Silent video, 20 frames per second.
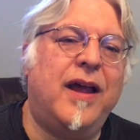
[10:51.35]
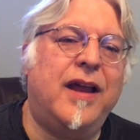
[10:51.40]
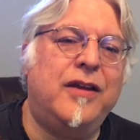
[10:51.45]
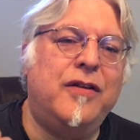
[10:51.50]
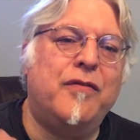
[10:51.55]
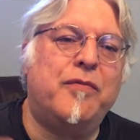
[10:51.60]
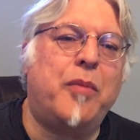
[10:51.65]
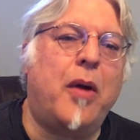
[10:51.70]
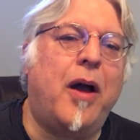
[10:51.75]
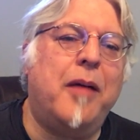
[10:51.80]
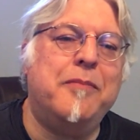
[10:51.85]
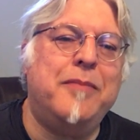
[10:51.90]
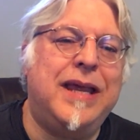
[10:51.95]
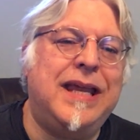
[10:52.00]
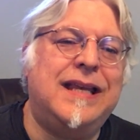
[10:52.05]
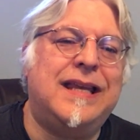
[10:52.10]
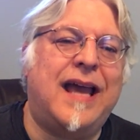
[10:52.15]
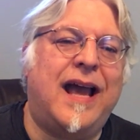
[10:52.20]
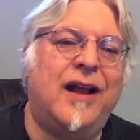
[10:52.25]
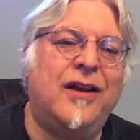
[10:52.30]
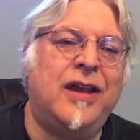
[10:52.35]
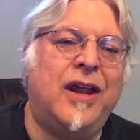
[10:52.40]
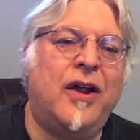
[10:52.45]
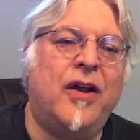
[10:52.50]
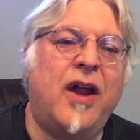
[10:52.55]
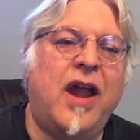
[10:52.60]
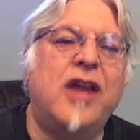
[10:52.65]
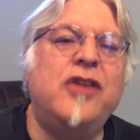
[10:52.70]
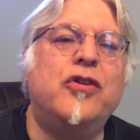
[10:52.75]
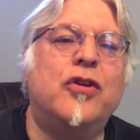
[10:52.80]
and you've brought me down
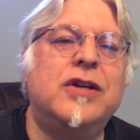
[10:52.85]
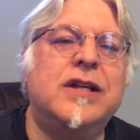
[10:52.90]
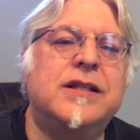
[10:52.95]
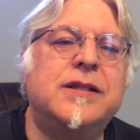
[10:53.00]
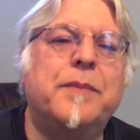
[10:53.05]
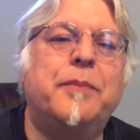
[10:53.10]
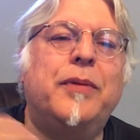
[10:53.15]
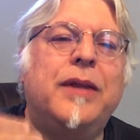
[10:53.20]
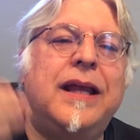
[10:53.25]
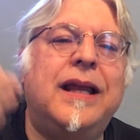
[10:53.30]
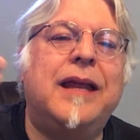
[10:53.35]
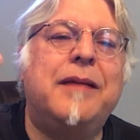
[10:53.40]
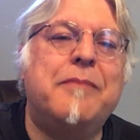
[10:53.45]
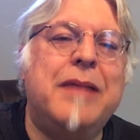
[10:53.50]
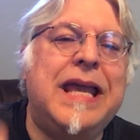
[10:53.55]
here and you're disciplining